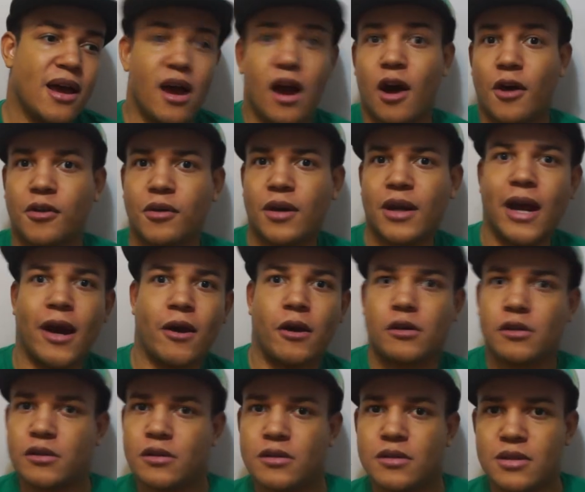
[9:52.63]
Other
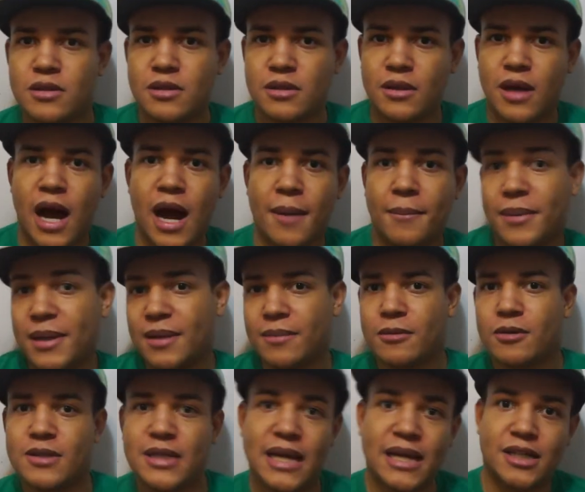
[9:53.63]
characters uh, being
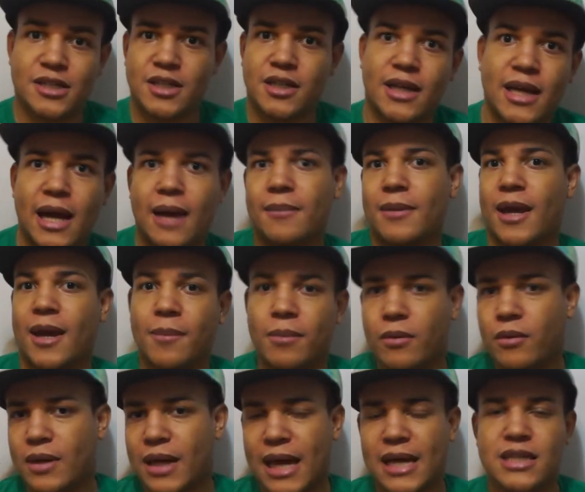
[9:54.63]
mutated, Shinigami,
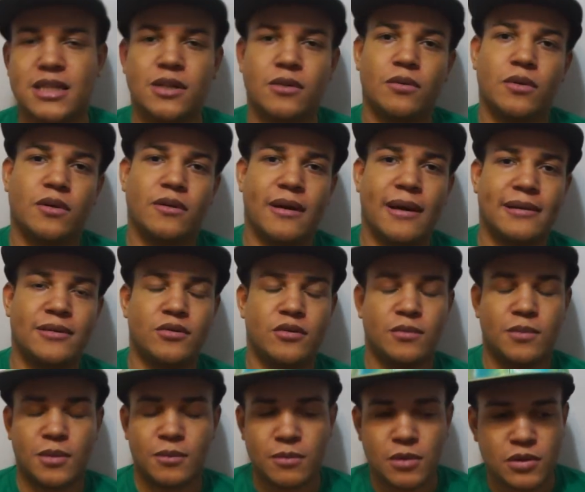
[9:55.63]
April, Casey would have had to
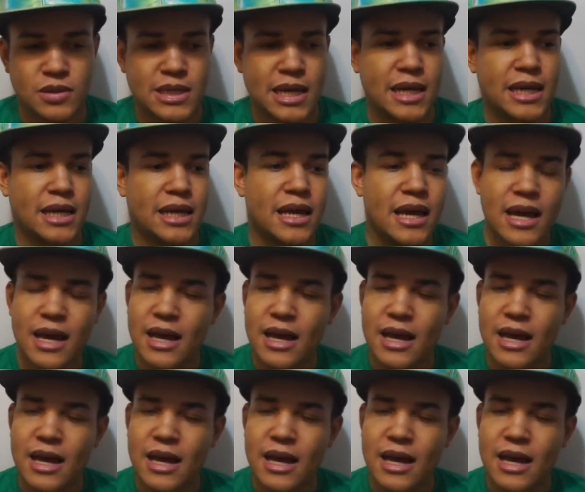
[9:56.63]
have been mutated.